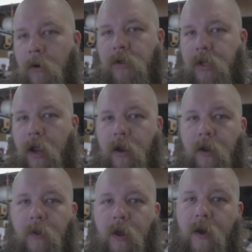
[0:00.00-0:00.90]
most handy
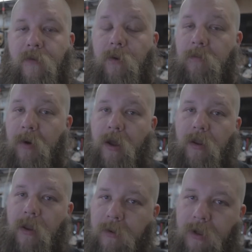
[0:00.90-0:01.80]
thing ever, but
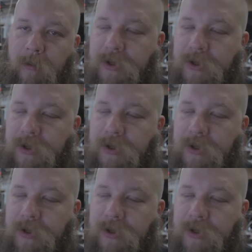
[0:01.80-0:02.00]
let me, let